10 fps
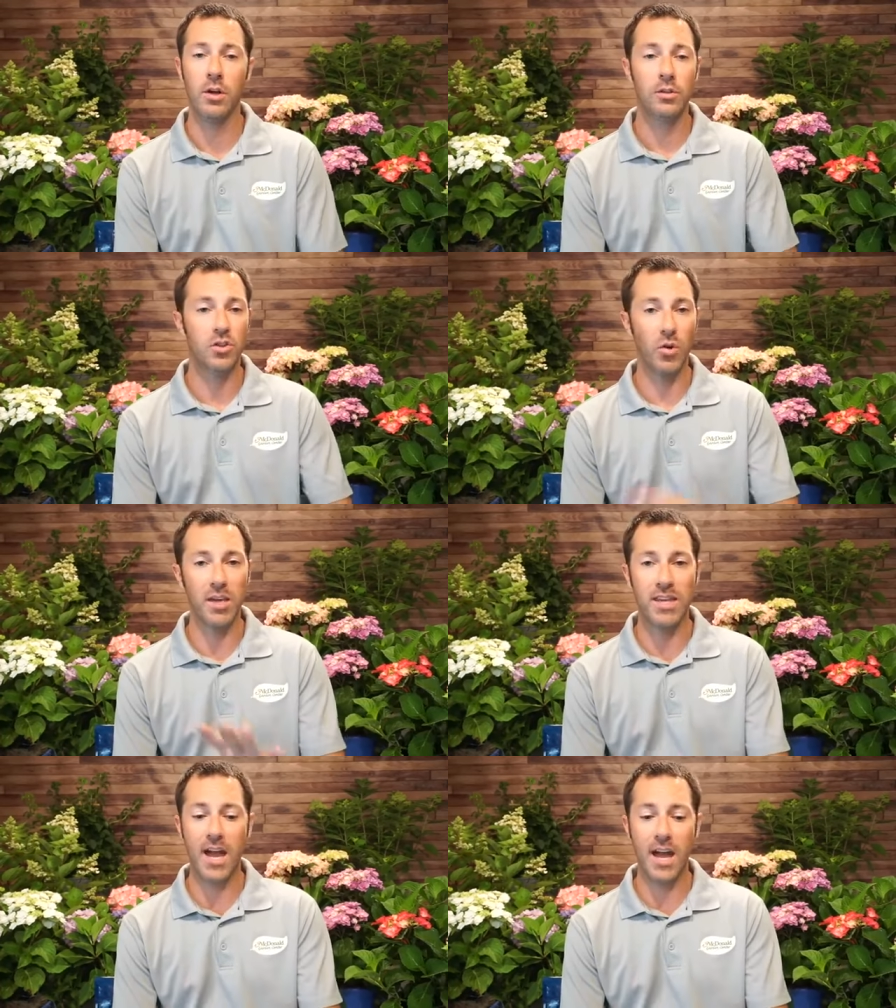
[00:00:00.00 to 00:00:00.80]
So
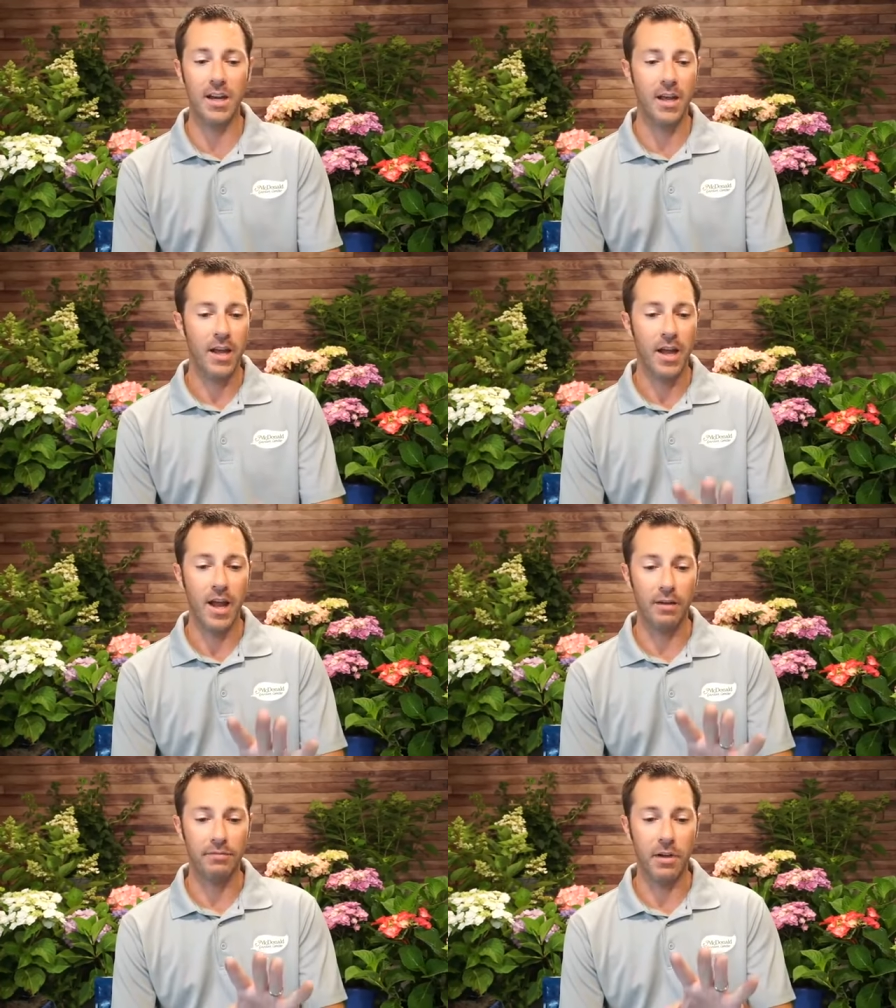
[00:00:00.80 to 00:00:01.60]
again,
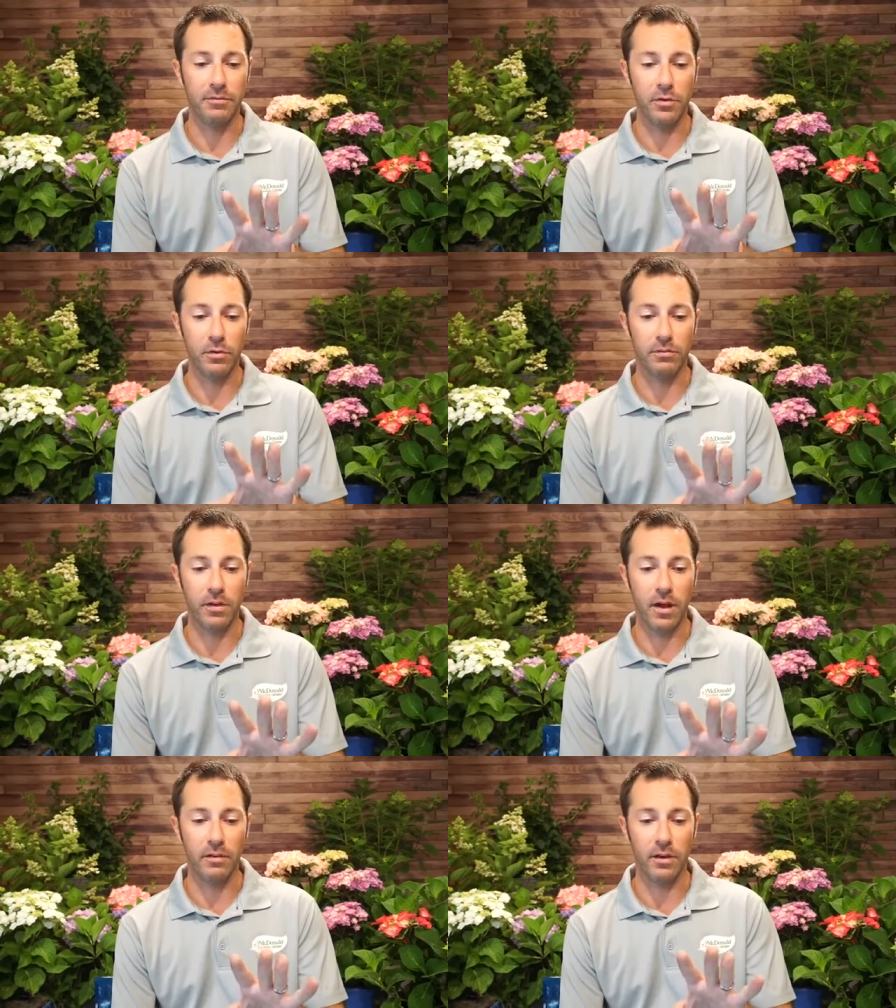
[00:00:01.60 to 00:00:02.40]
if, if, you
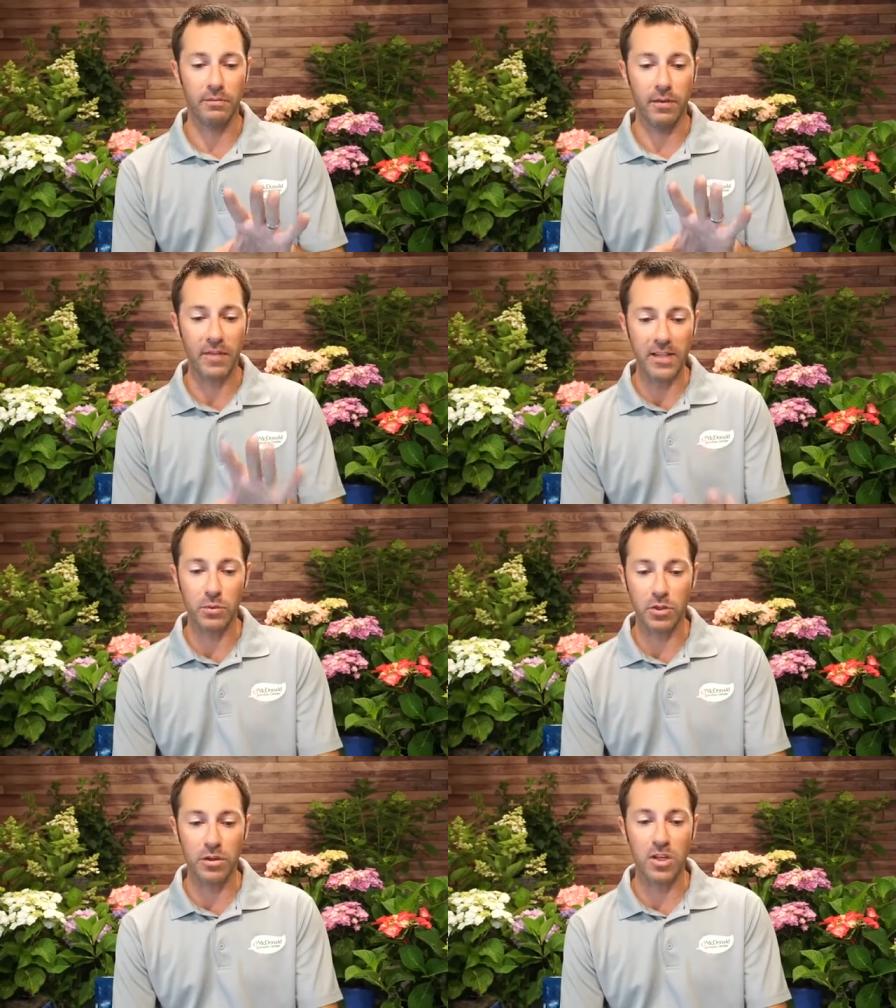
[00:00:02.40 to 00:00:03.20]
if, if that's
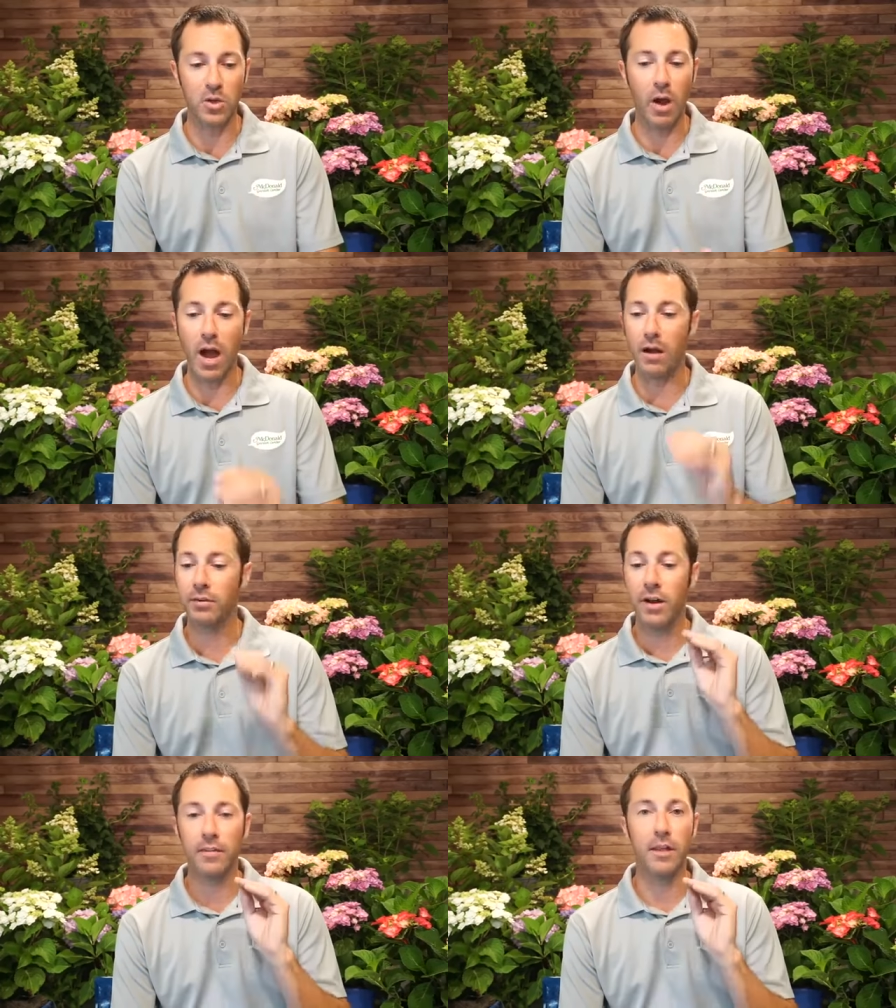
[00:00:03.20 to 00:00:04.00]
what you think you have,